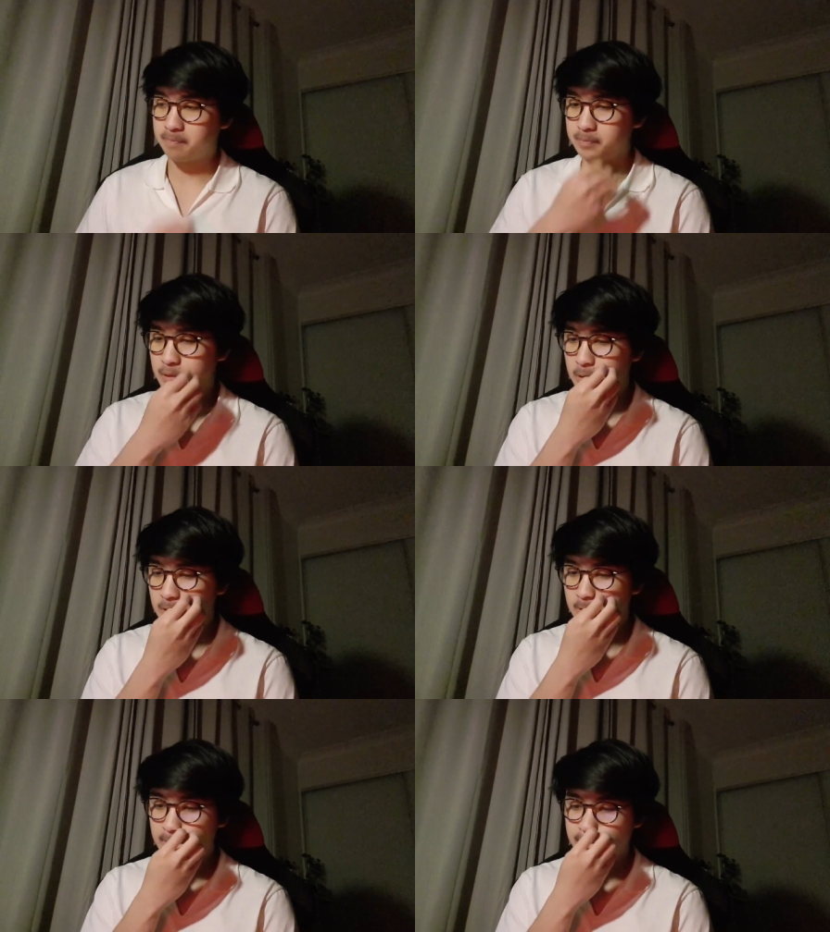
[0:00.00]

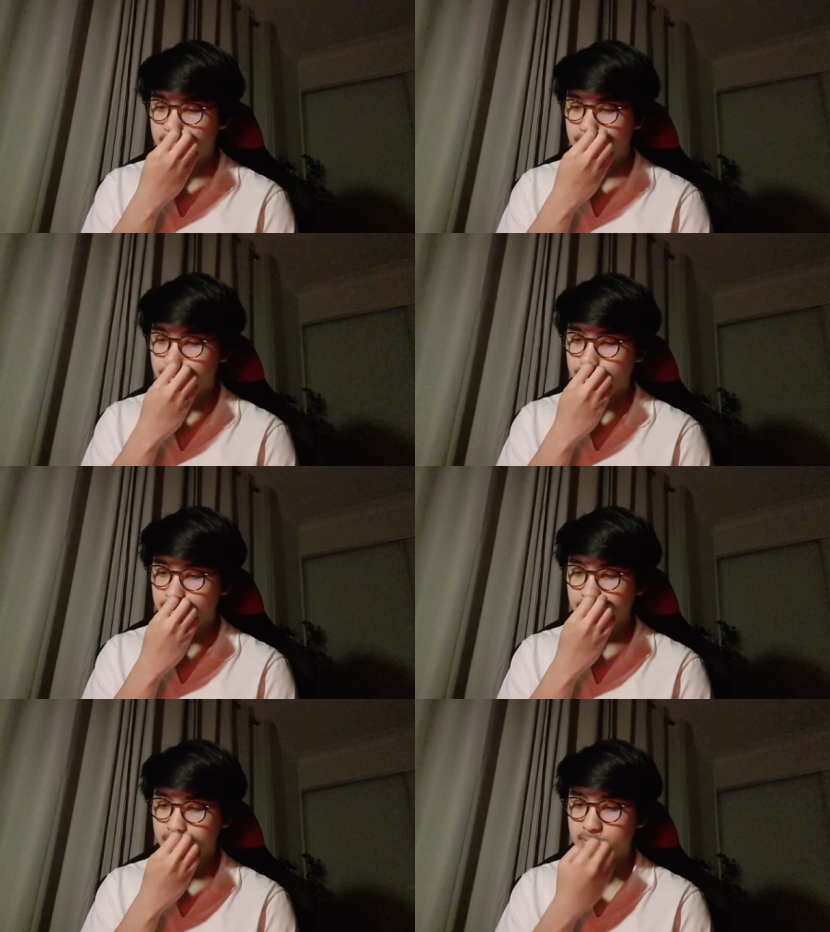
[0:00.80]
so
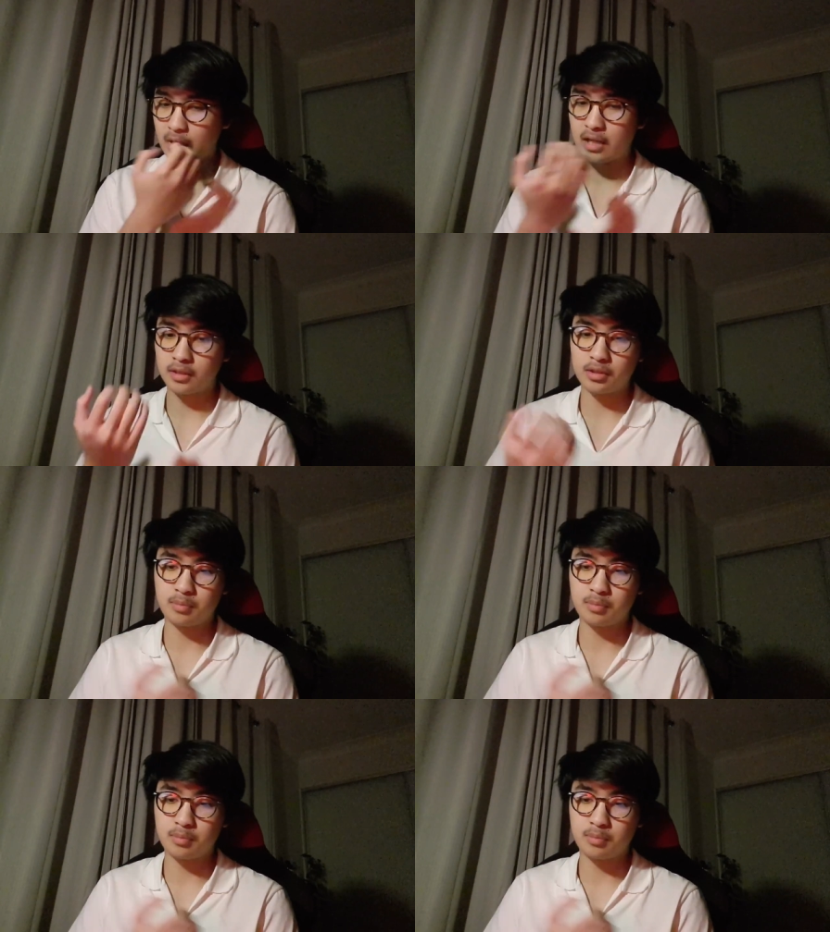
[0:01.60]
that has